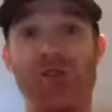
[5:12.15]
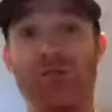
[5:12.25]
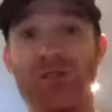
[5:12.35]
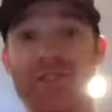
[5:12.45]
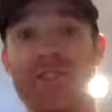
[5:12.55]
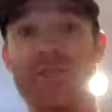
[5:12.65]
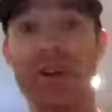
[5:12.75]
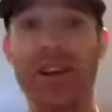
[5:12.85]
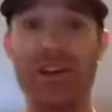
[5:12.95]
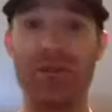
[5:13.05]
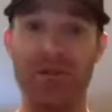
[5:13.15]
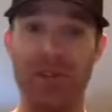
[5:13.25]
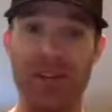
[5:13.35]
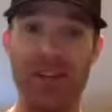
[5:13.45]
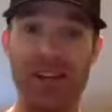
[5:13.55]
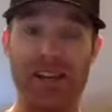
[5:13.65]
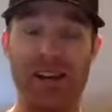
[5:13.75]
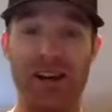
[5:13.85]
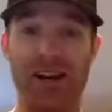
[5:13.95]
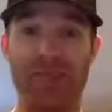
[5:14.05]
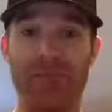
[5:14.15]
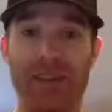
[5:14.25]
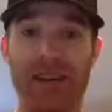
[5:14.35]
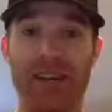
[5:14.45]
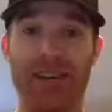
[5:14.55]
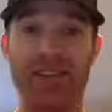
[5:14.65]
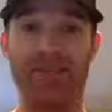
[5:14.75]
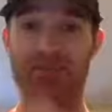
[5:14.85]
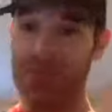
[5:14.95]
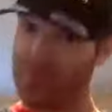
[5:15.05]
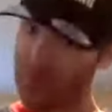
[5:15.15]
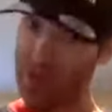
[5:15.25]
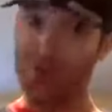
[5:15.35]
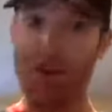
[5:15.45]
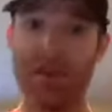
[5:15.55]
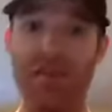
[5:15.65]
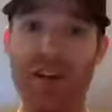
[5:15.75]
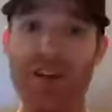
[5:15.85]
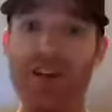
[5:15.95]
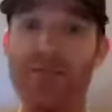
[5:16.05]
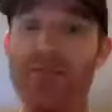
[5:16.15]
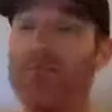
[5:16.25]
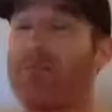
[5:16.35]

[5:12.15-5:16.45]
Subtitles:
business, right? You see guys, you might friend them,